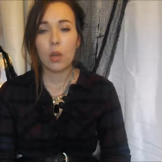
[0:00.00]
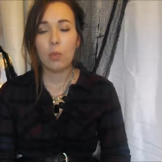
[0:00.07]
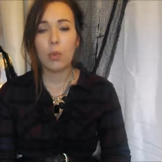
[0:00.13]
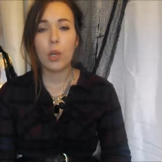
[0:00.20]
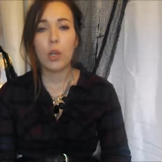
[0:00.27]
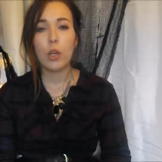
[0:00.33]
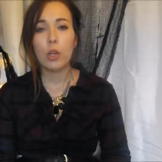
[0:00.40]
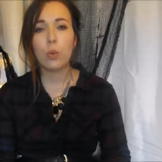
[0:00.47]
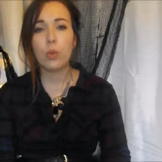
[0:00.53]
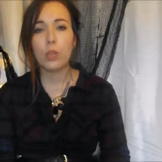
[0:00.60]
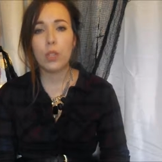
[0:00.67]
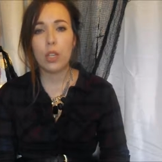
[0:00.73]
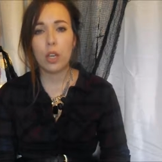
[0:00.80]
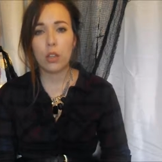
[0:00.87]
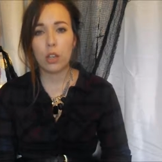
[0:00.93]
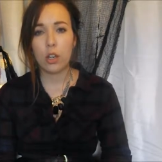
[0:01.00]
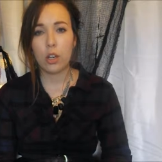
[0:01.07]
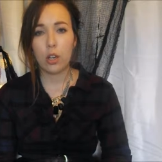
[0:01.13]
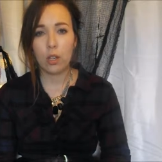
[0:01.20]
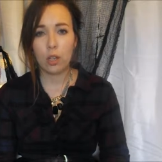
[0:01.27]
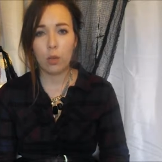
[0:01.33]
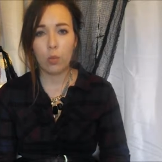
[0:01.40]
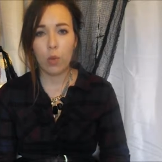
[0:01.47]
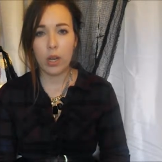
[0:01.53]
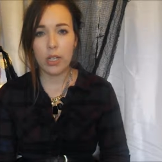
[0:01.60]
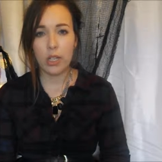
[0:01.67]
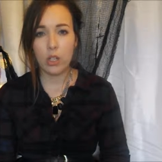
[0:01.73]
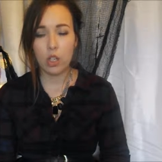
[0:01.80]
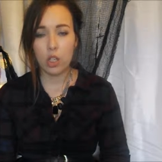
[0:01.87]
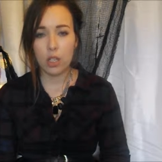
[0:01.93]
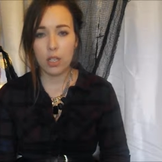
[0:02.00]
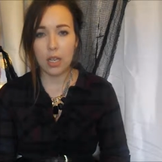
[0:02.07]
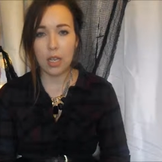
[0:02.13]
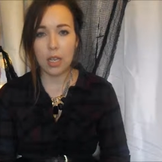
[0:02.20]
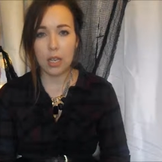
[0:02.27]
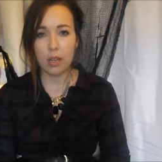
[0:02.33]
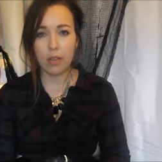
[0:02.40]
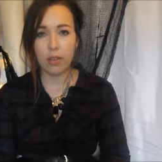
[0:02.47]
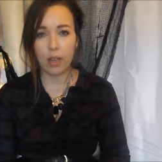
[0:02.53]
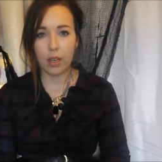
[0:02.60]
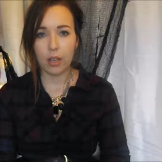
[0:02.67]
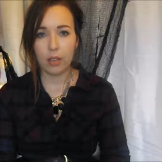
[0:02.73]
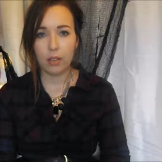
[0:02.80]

But who was the other girl and why didn't she say anything?